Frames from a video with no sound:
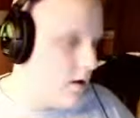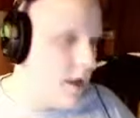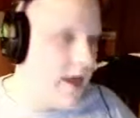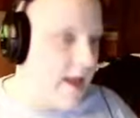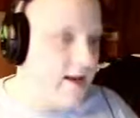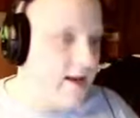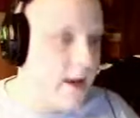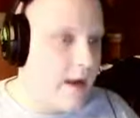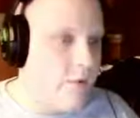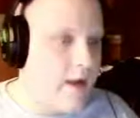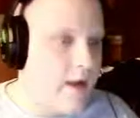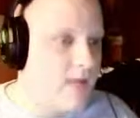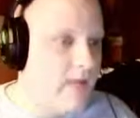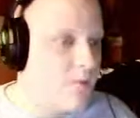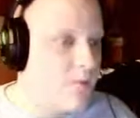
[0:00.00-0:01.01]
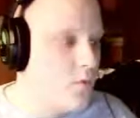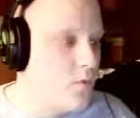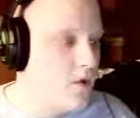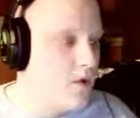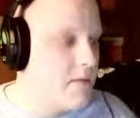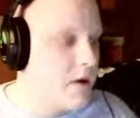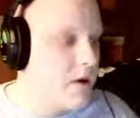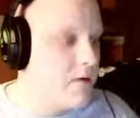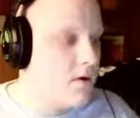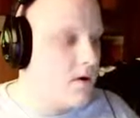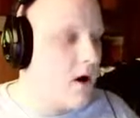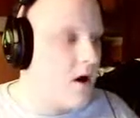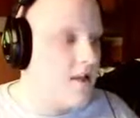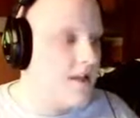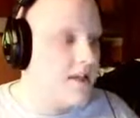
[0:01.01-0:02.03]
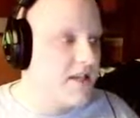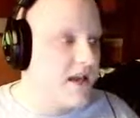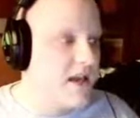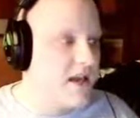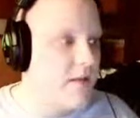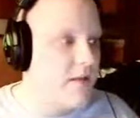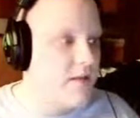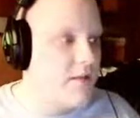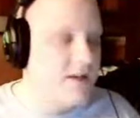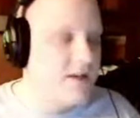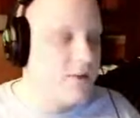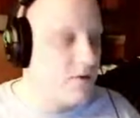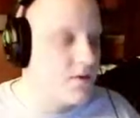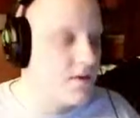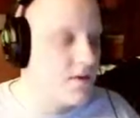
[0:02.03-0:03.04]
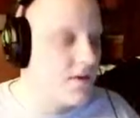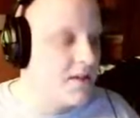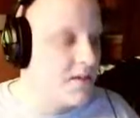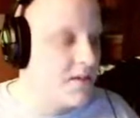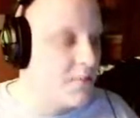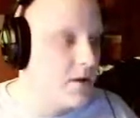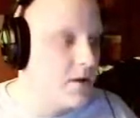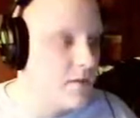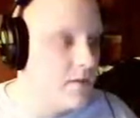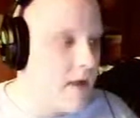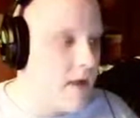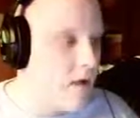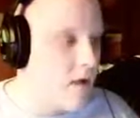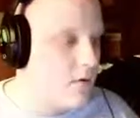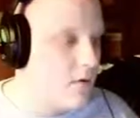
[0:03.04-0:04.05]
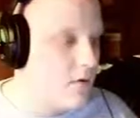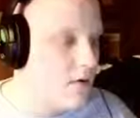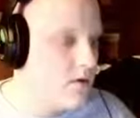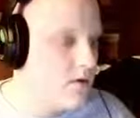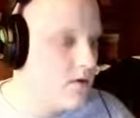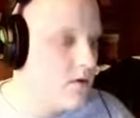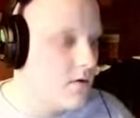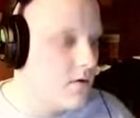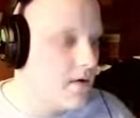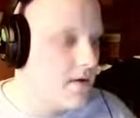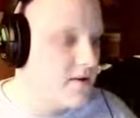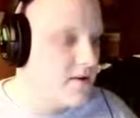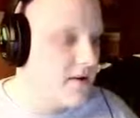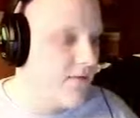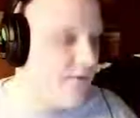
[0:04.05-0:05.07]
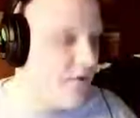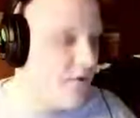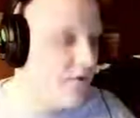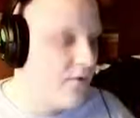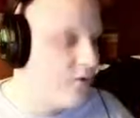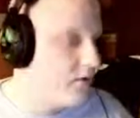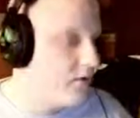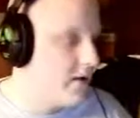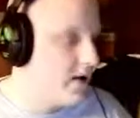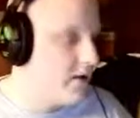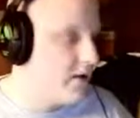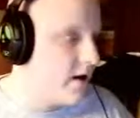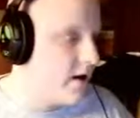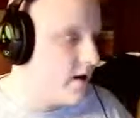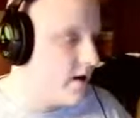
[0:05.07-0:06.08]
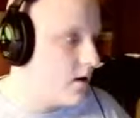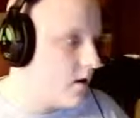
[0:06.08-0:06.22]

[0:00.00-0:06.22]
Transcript: And I won't have to worry about costing any resources to bring them out. So there's our 4/4 right there.